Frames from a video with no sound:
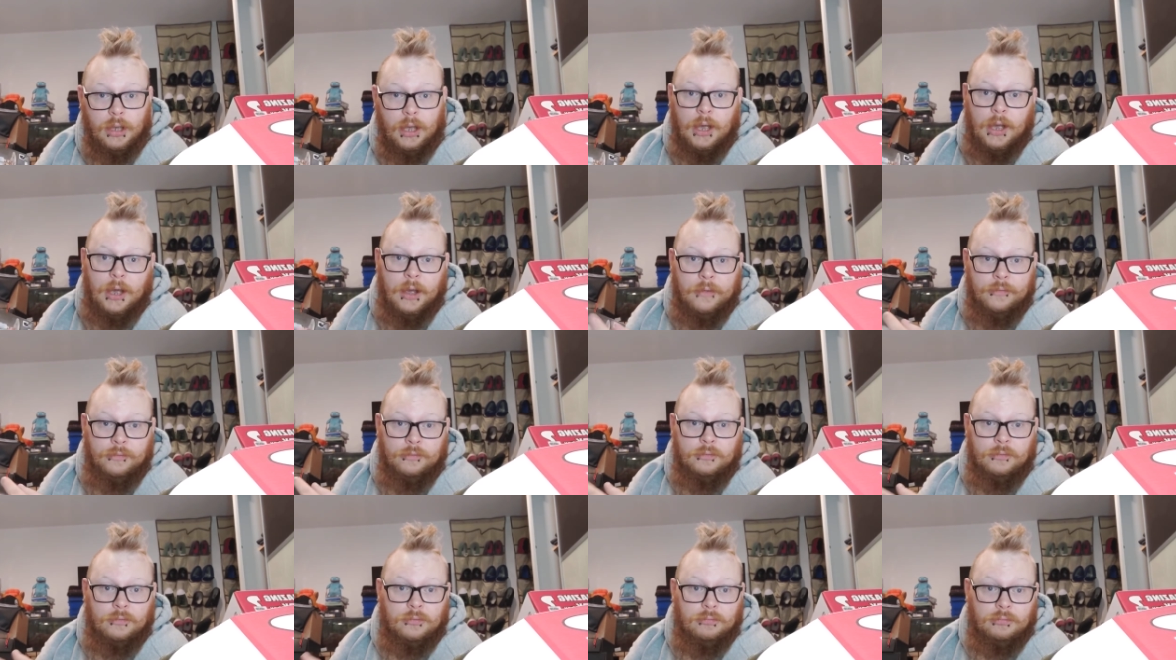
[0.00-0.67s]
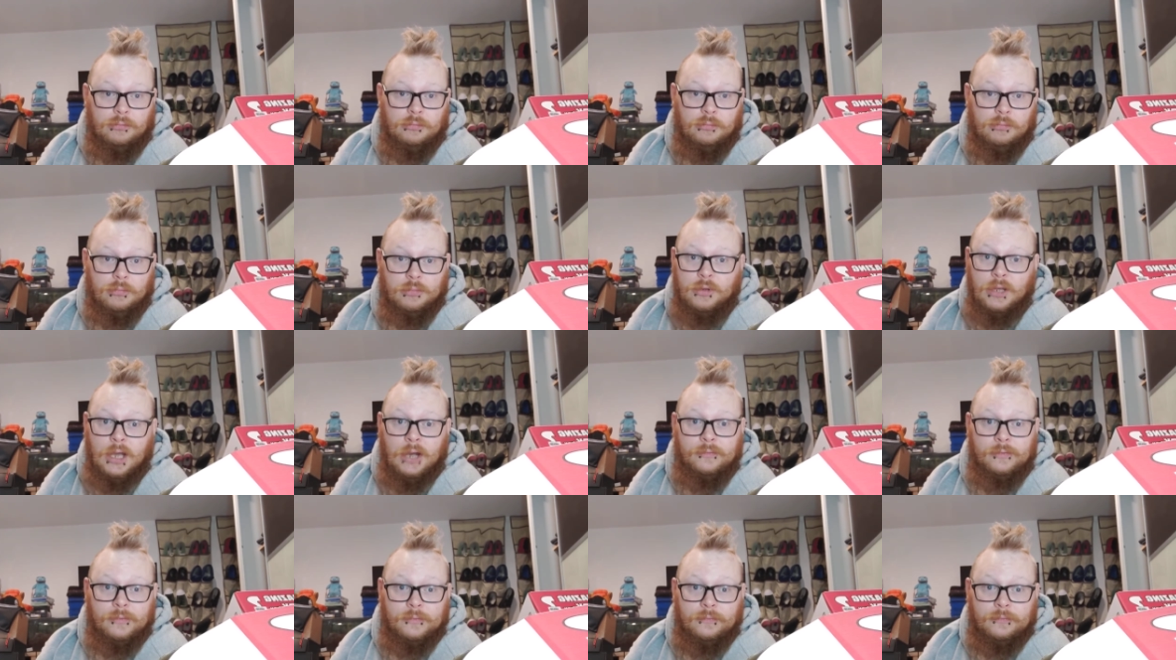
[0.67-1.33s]
and
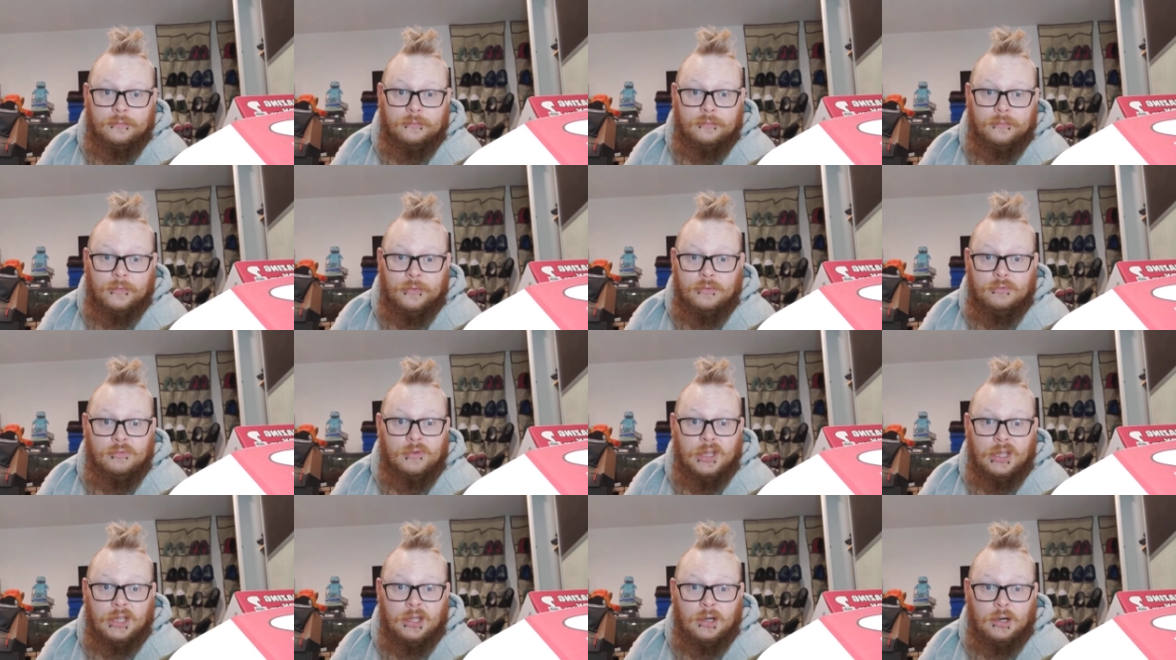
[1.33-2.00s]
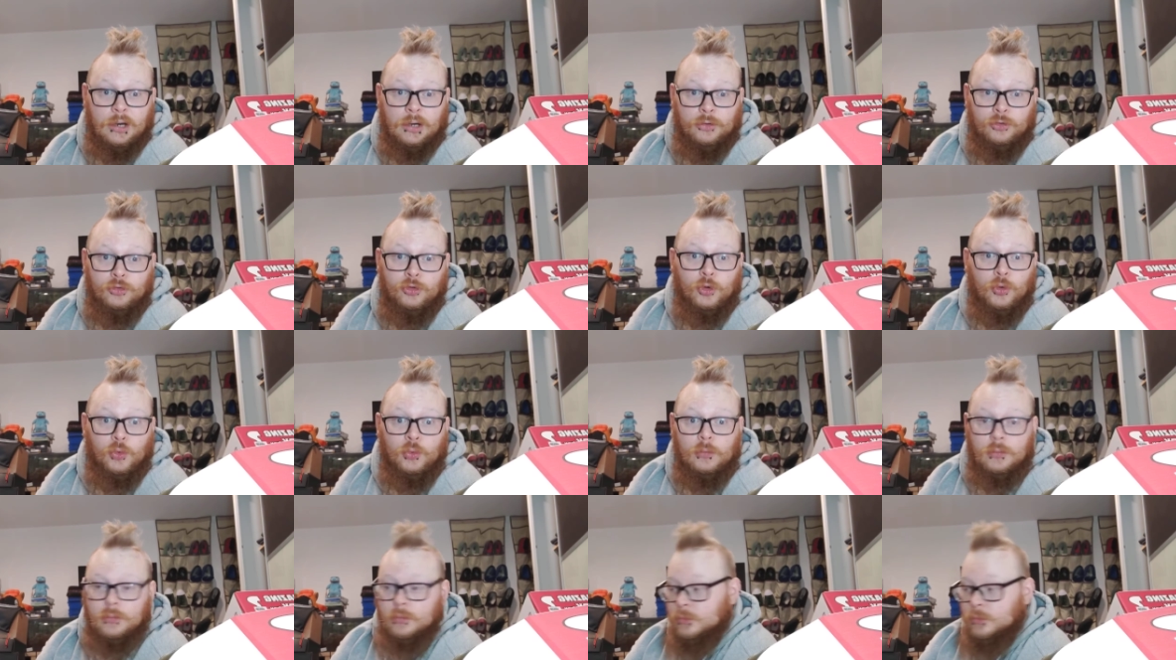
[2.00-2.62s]
the other 3 are 2,